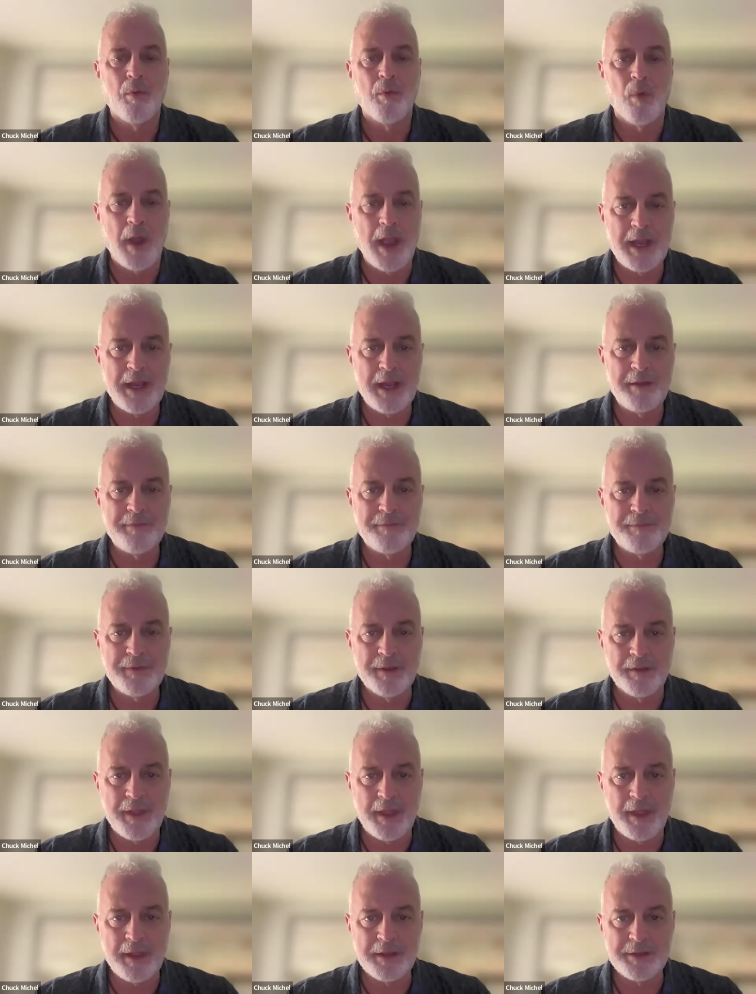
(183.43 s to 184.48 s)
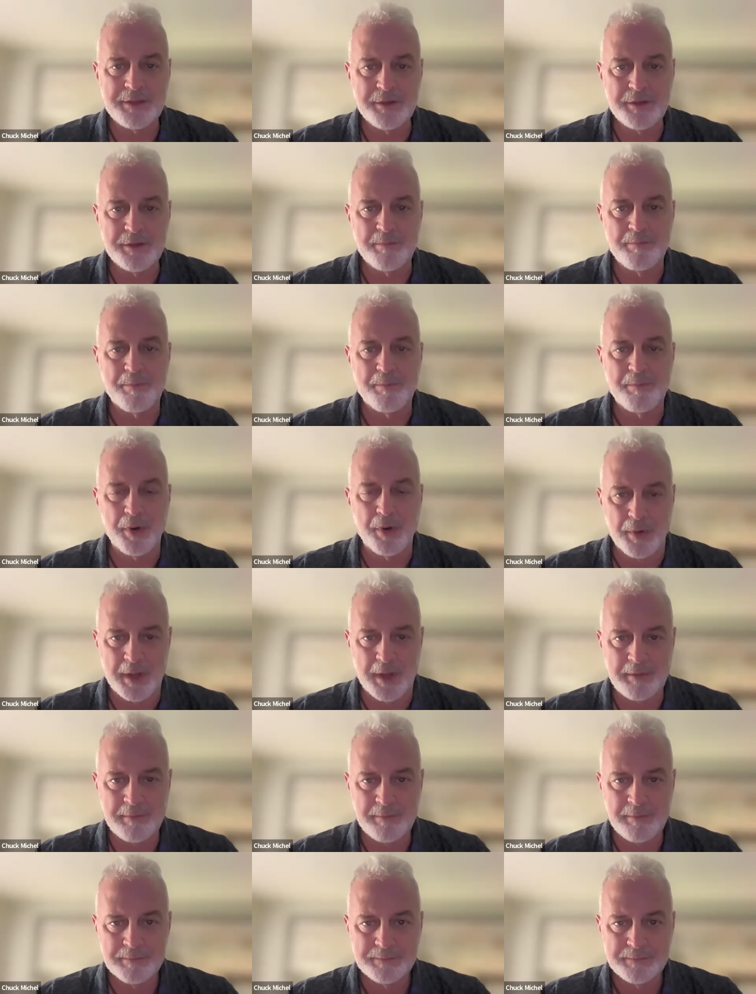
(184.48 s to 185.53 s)
waited till they issued
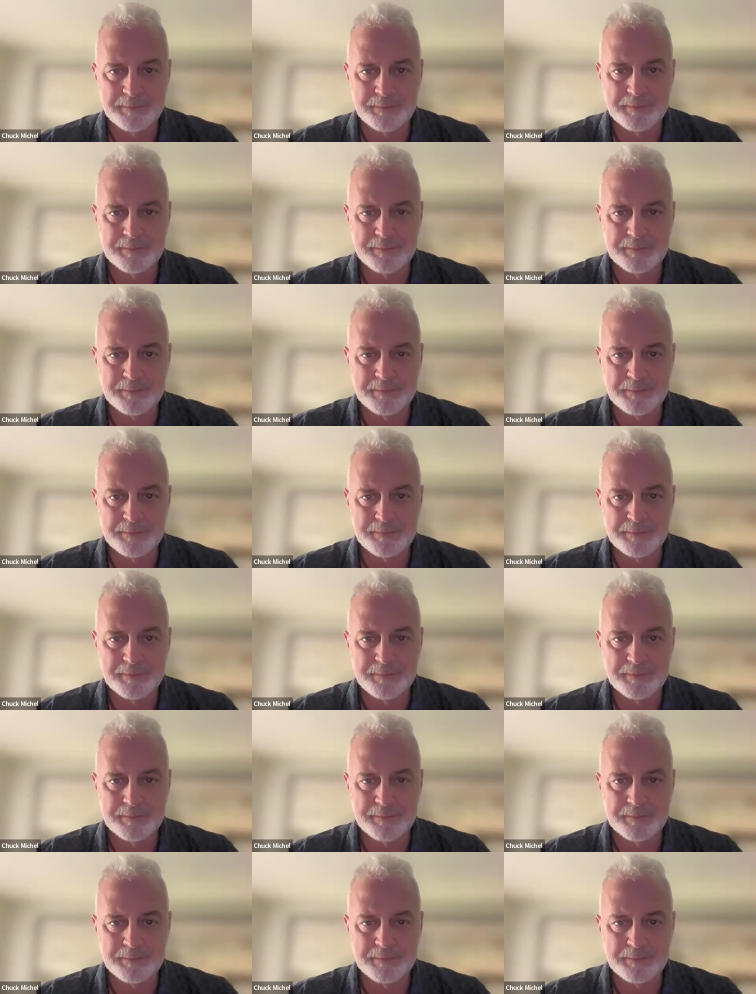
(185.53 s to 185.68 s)
Bruen,